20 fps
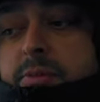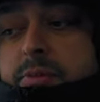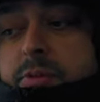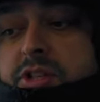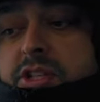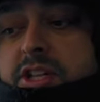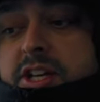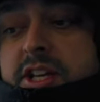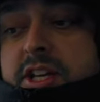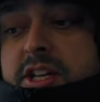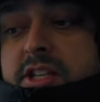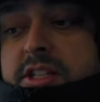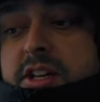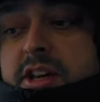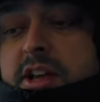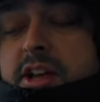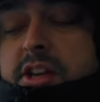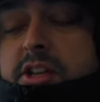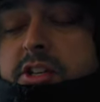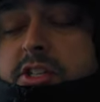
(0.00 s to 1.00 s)
which is
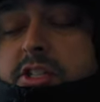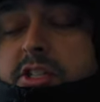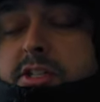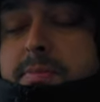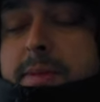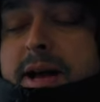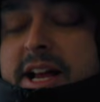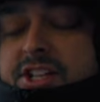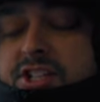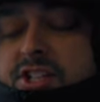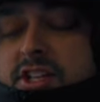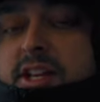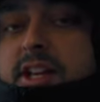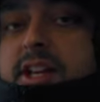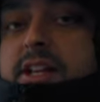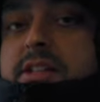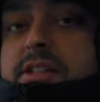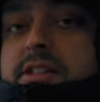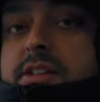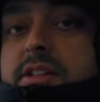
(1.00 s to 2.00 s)
smashing
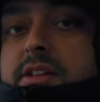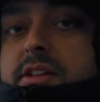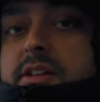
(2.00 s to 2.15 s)
it.